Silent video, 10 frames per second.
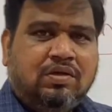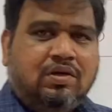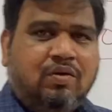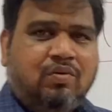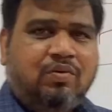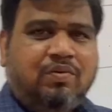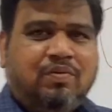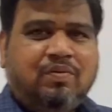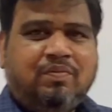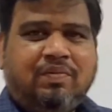Now
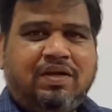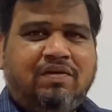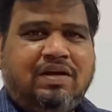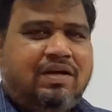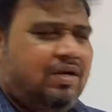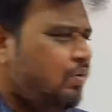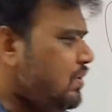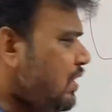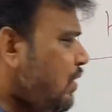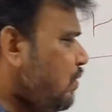many will get
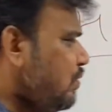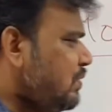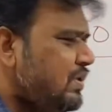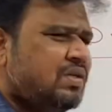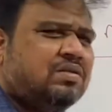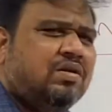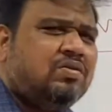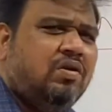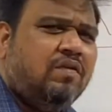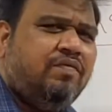doubt how
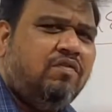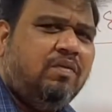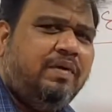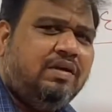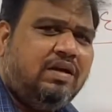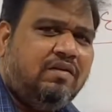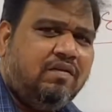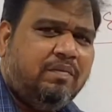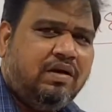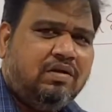extracellular fluid will be internal
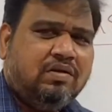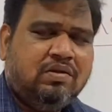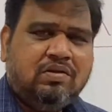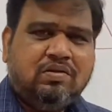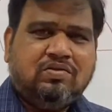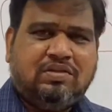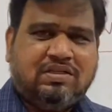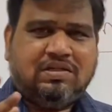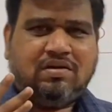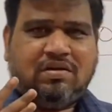environment. So
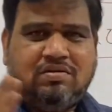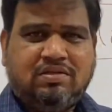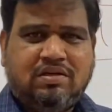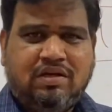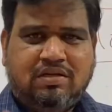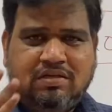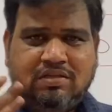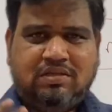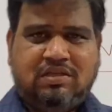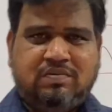just to concentrate,
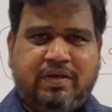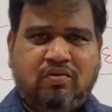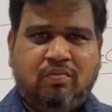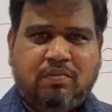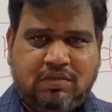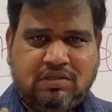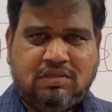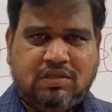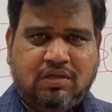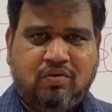this is
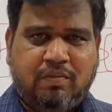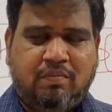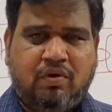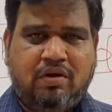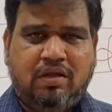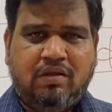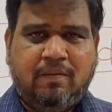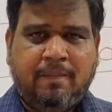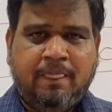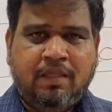the human body,
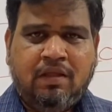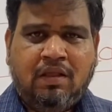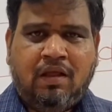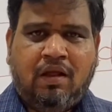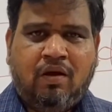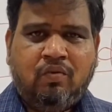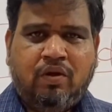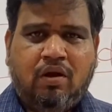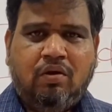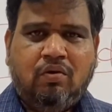and we
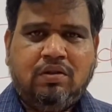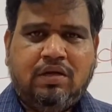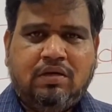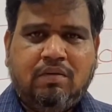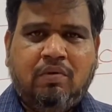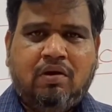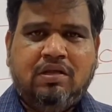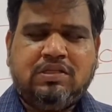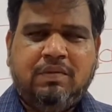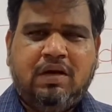all know that body
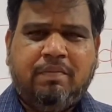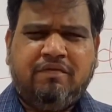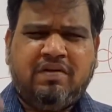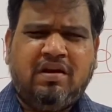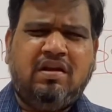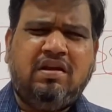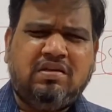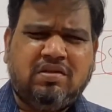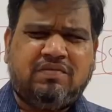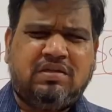is made up of
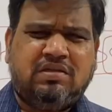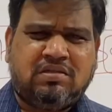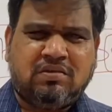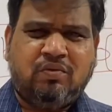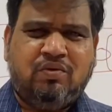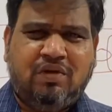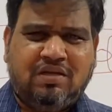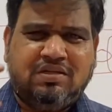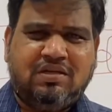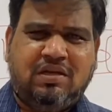trillions of cells. We don't know
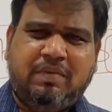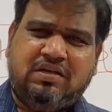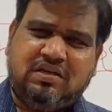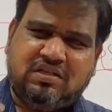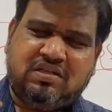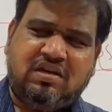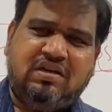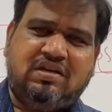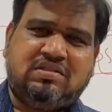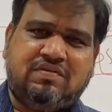exactly, but it is
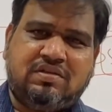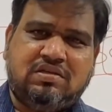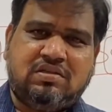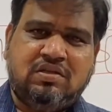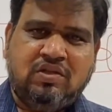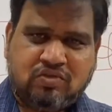trillions of cells.